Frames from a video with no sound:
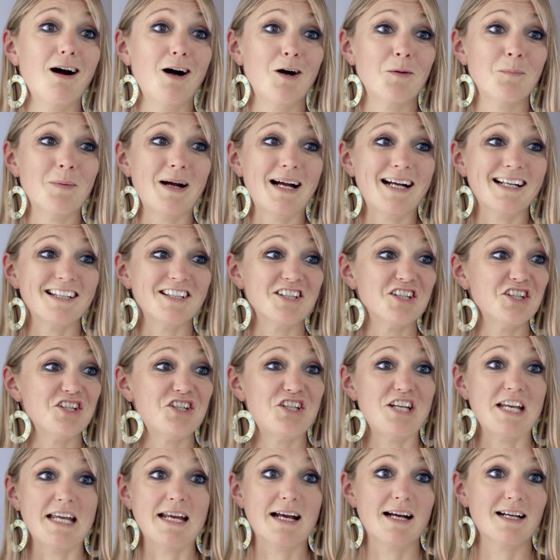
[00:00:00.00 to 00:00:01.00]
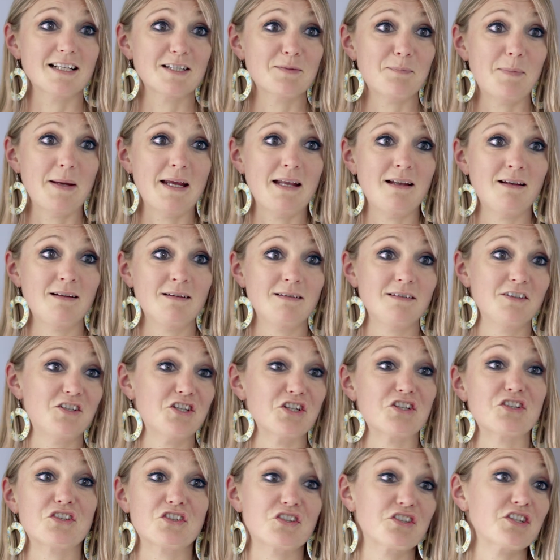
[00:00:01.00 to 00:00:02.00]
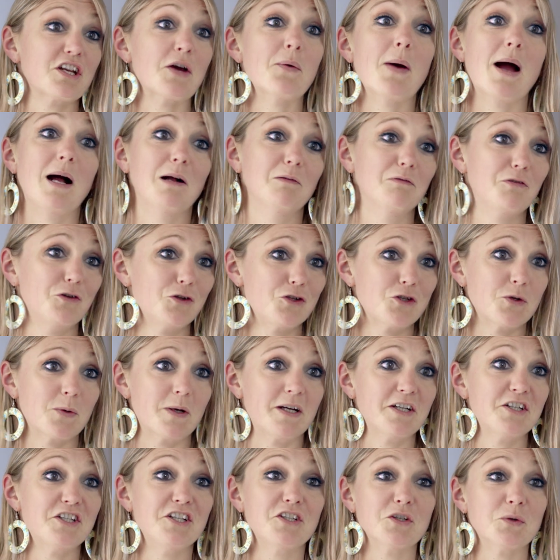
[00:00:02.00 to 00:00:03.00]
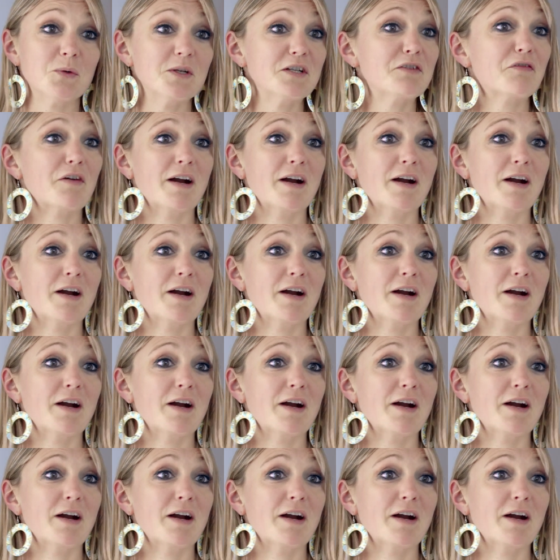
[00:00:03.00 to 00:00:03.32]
and she has been just so helpful to us. She's always